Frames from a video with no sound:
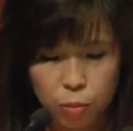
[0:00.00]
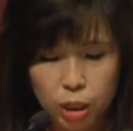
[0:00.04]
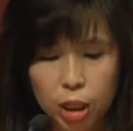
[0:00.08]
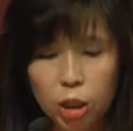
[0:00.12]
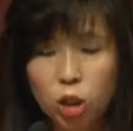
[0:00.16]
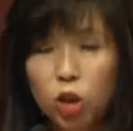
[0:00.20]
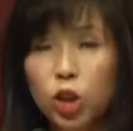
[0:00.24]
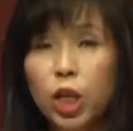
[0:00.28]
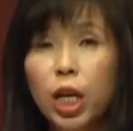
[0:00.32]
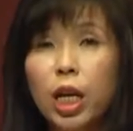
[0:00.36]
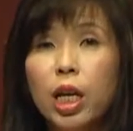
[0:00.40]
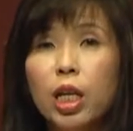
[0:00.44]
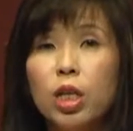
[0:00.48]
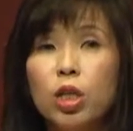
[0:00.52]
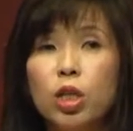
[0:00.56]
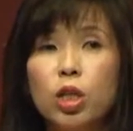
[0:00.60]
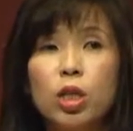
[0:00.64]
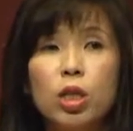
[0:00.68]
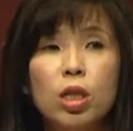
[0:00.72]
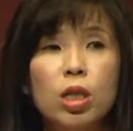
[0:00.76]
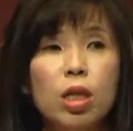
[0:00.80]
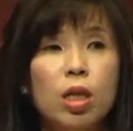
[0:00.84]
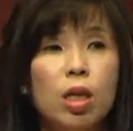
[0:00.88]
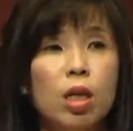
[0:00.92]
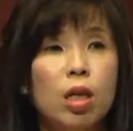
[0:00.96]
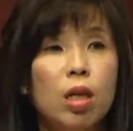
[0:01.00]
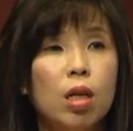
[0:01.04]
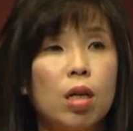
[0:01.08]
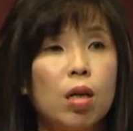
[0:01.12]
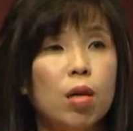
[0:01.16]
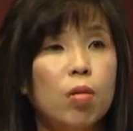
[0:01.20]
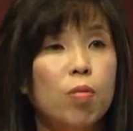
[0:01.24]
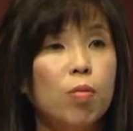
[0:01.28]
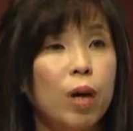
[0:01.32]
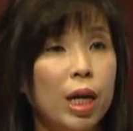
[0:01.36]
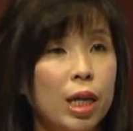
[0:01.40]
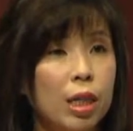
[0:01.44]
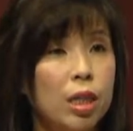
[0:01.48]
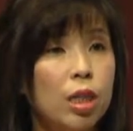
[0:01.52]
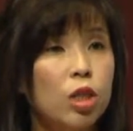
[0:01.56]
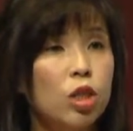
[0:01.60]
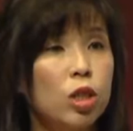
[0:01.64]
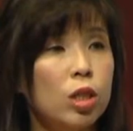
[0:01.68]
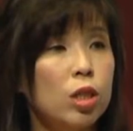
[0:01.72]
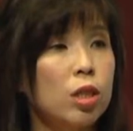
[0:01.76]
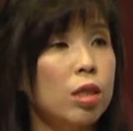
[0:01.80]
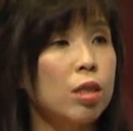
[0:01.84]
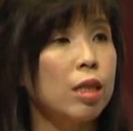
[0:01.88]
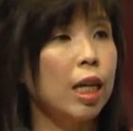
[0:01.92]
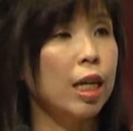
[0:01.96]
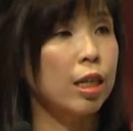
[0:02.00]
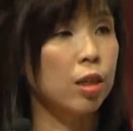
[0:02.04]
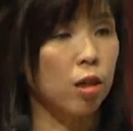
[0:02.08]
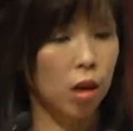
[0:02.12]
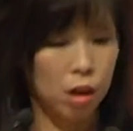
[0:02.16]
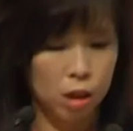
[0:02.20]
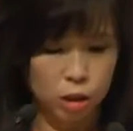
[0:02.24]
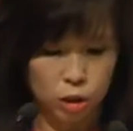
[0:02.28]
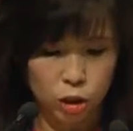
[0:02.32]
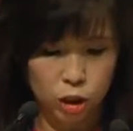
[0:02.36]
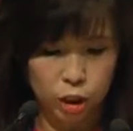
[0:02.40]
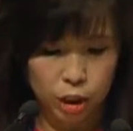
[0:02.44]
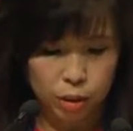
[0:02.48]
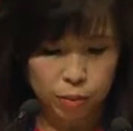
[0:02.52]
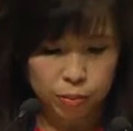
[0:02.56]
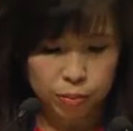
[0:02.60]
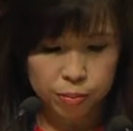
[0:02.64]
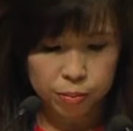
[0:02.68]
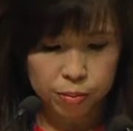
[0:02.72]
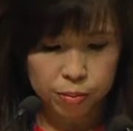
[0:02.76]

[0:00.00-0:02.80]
being changed by digital technology?